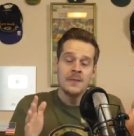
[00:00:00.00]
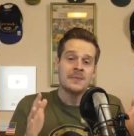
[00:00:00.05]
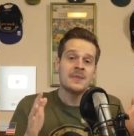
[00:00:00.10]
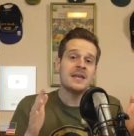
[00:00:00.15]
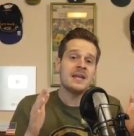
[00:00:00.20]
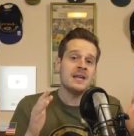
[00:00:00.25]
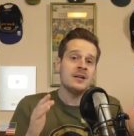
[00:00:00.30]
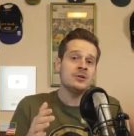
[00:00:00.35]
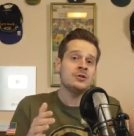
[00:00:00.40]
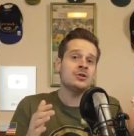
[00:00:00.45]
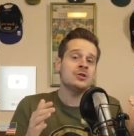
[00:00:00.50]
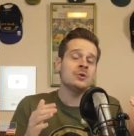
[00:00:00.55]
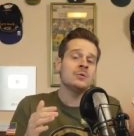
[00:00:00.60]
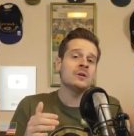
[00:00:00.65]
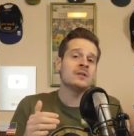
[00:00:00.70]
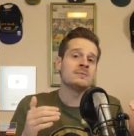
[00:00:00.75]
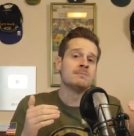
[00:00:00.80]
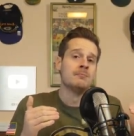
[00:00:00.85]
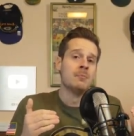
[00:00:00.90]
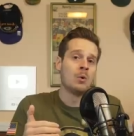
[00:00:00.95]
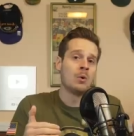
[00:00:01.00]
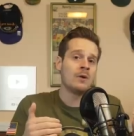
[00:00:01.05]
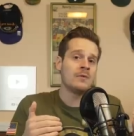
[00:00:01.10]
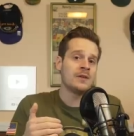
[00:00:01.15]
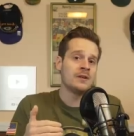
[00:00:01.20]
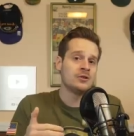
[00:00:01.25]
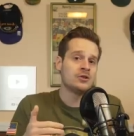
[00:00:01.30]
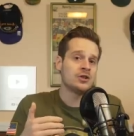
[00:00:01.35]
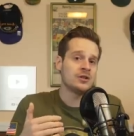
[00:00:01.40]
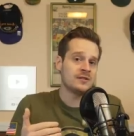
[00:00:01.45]
the issue is more
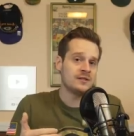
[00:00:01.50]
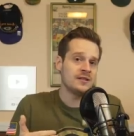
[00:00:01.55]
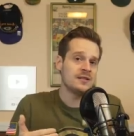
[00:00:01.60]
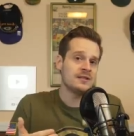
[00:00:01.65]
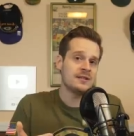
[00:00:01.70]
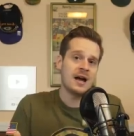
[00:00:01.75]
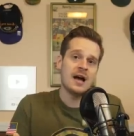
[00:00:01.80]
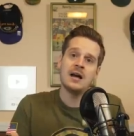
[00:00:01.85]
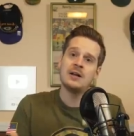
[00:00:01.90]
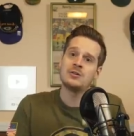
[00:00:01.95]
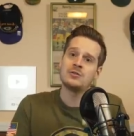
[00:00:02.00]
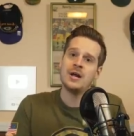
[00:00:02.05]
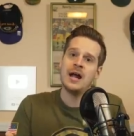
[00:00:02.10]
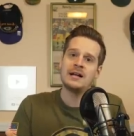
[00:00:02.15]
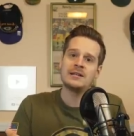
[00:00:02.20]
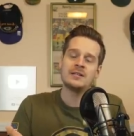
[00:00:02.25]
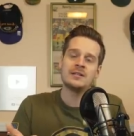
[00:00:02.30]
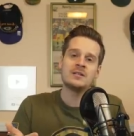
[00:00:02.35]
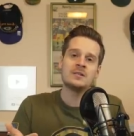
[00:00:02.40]
than just these contracts